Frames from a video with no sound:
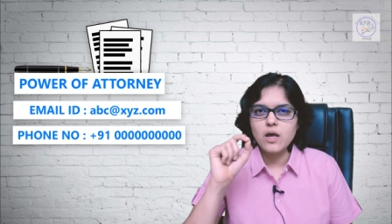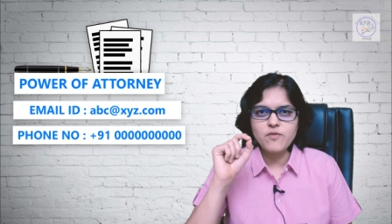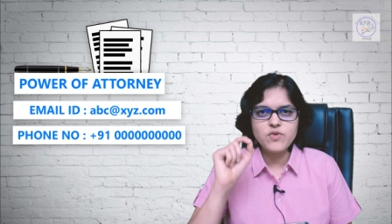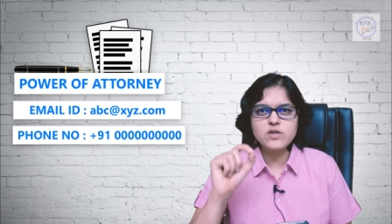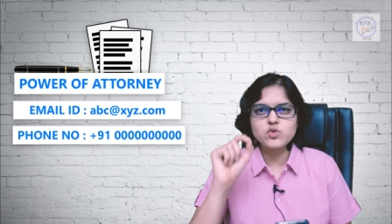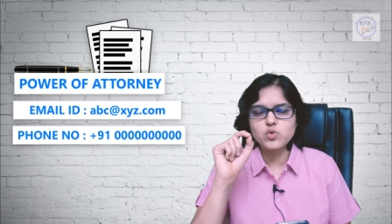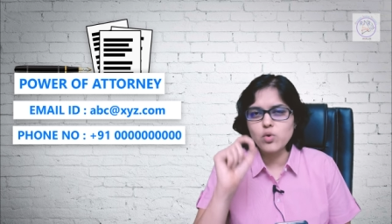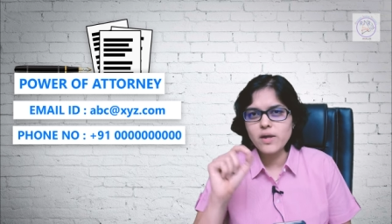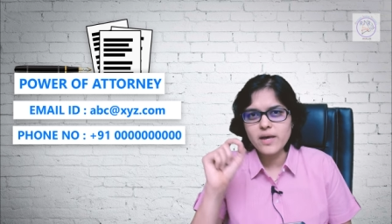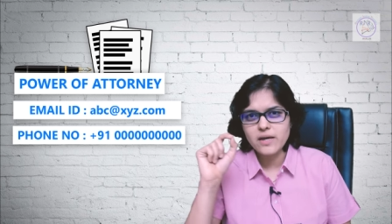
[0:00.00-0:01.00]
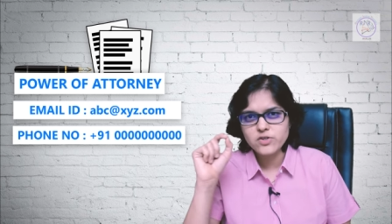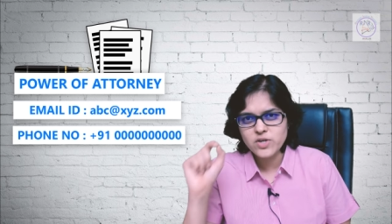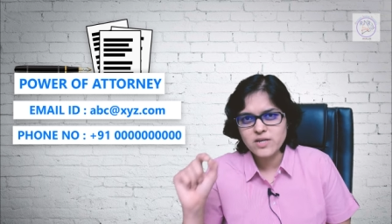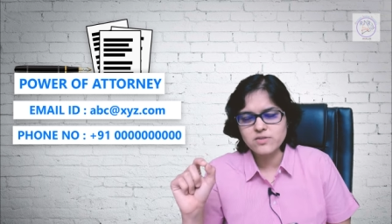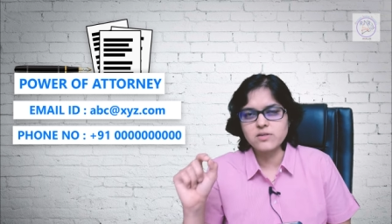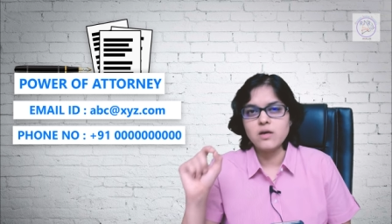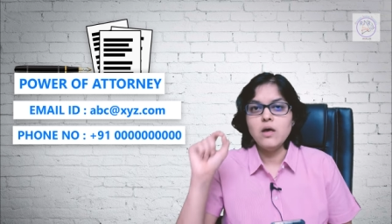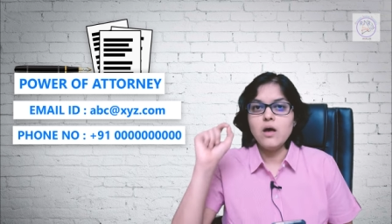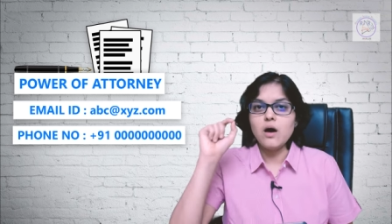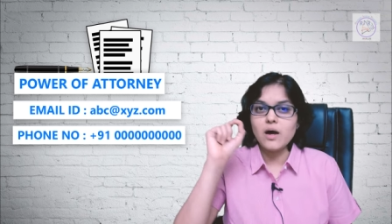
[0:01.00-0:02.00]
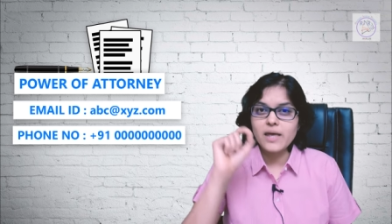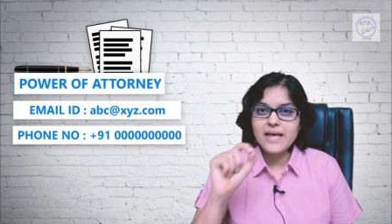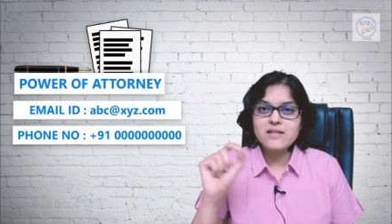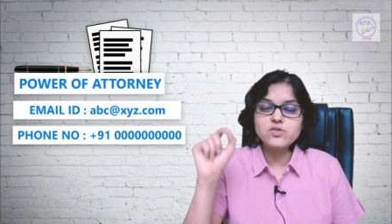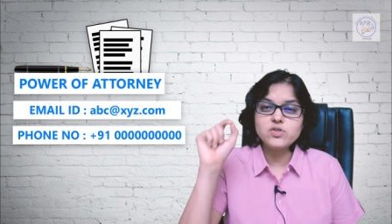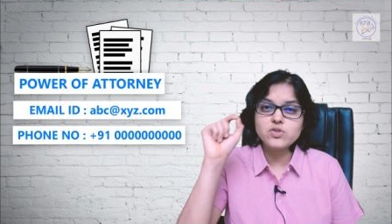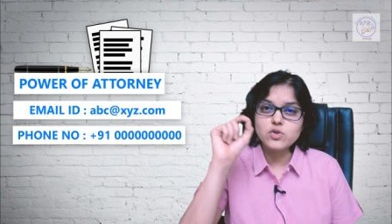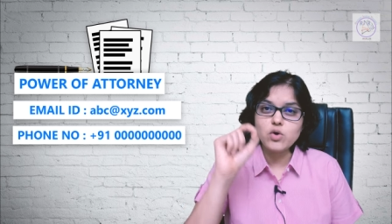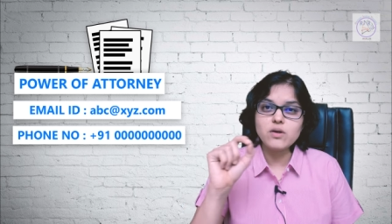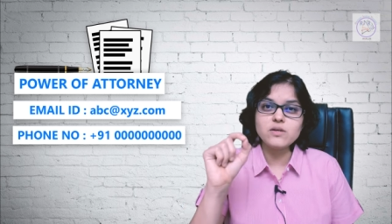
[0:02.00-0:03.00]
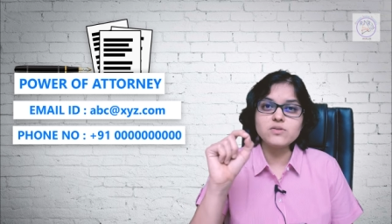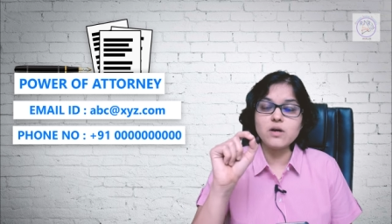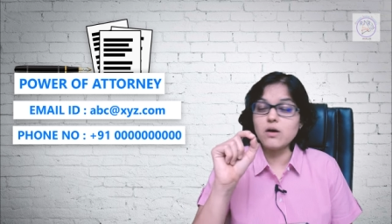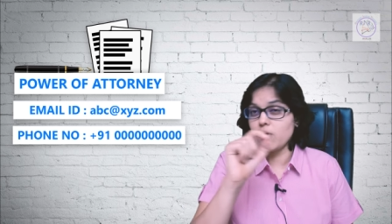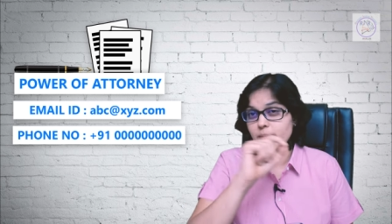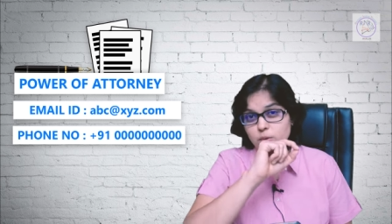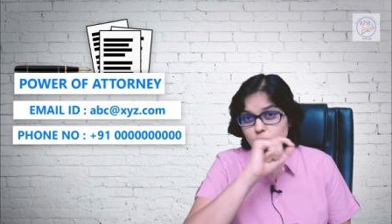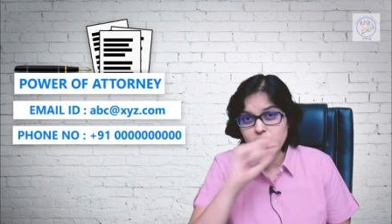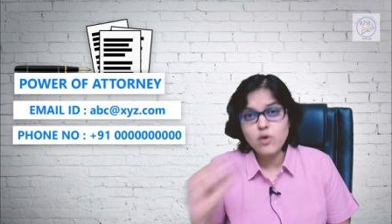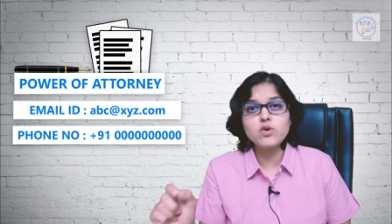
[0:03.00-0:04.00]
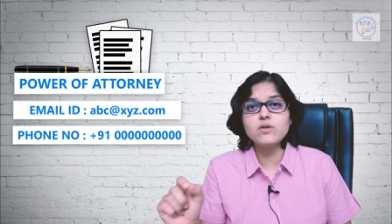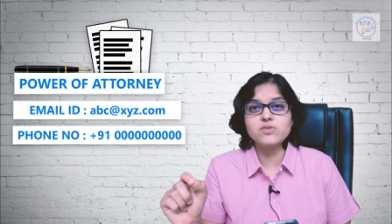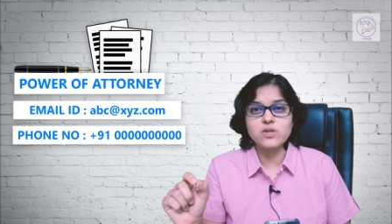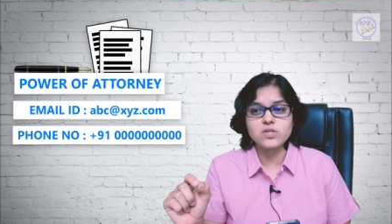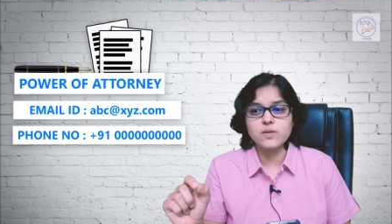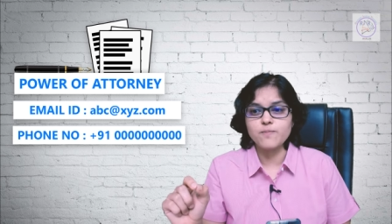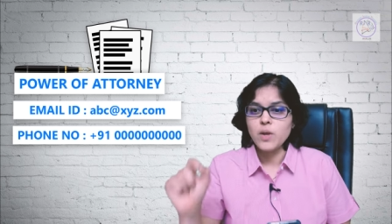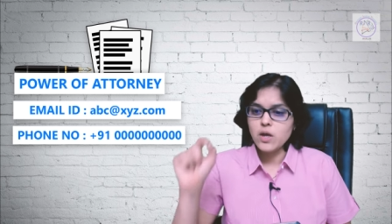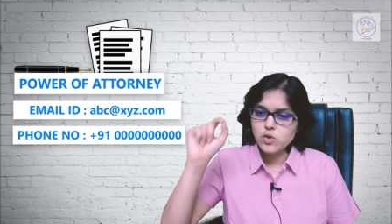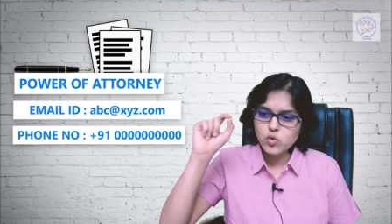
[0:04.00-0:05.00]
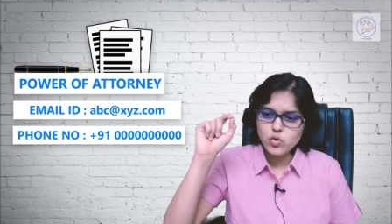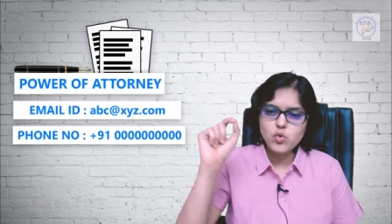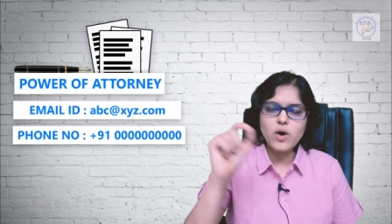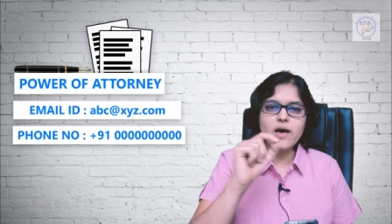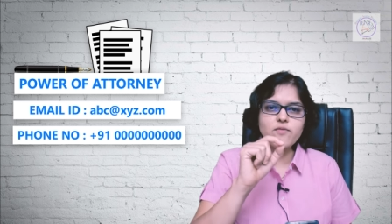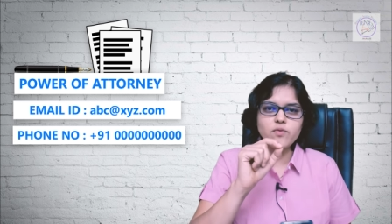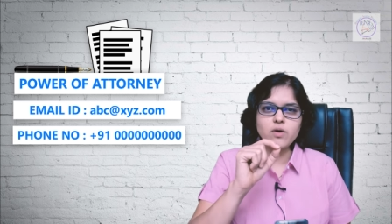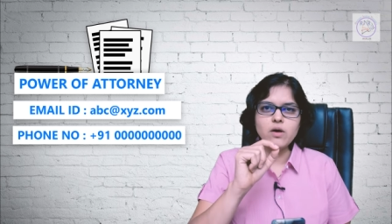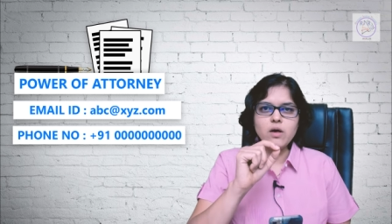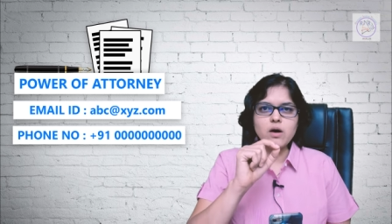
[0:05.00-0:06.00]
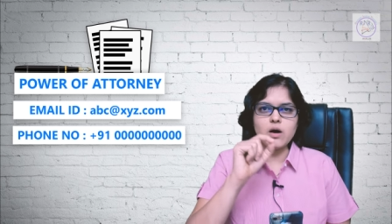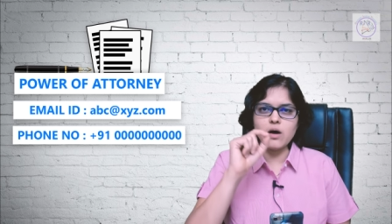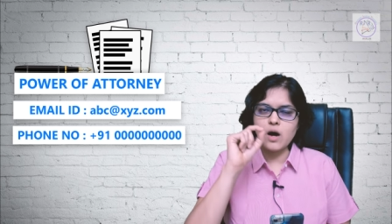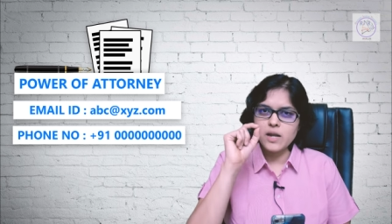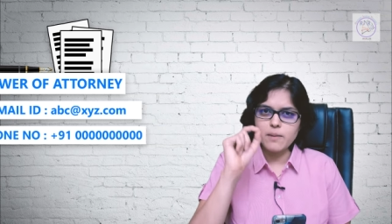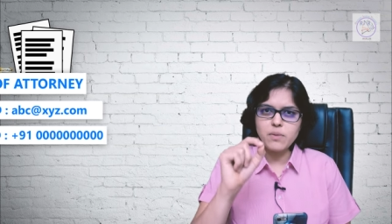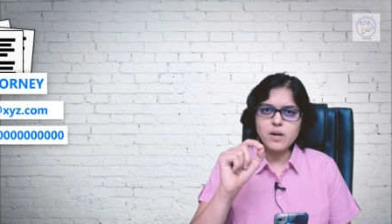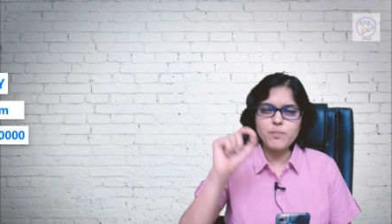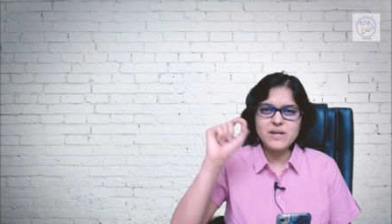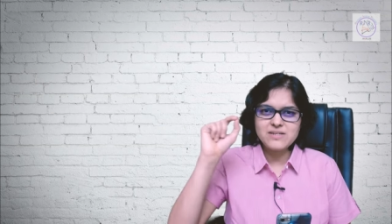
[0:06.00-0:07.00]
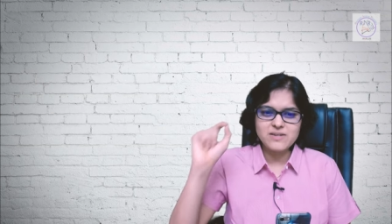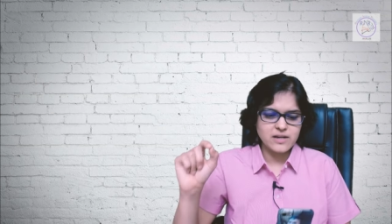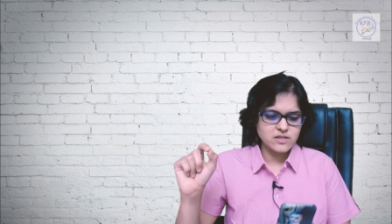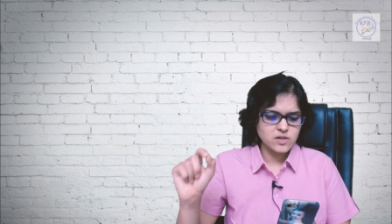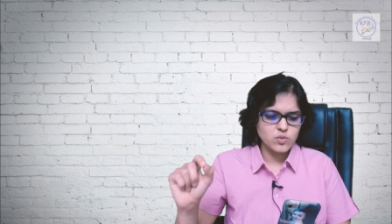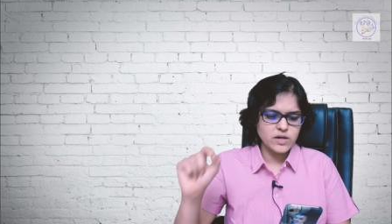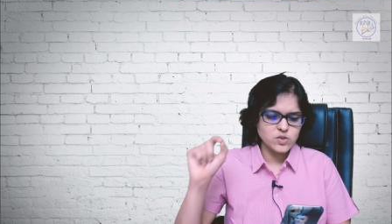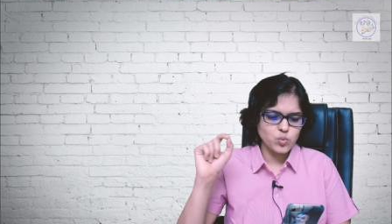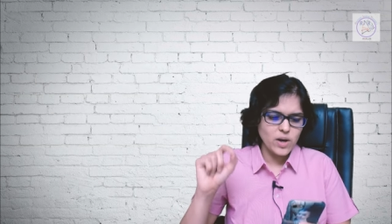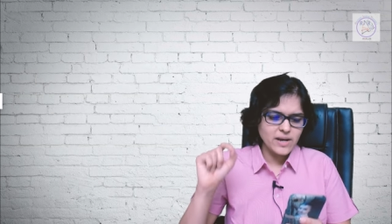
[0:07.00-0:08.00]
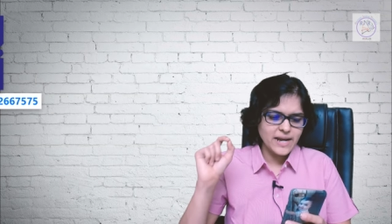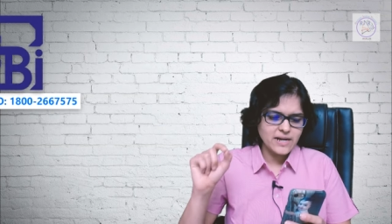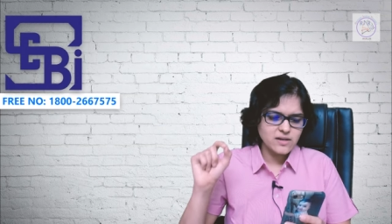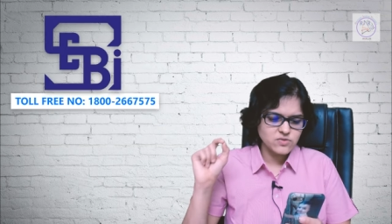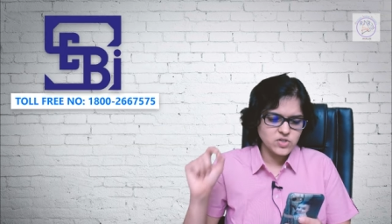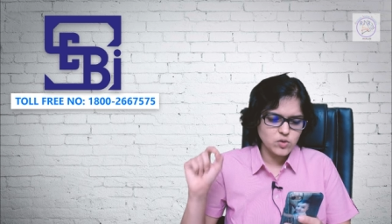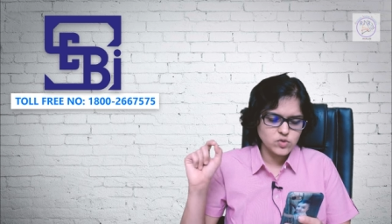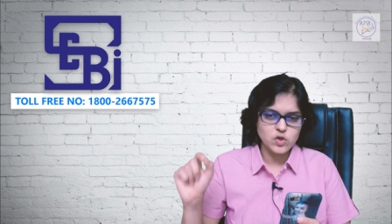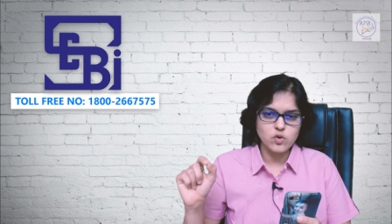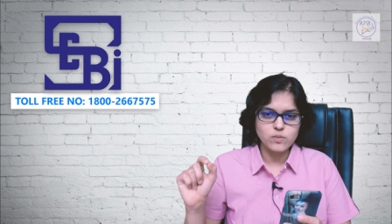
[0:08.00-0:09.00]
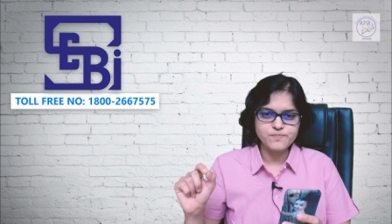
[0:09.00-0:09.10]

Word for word: if he has sold shares against your instruction. I mean, without your instruction, you do have a, a number. Please write this down. It is one eight zero zero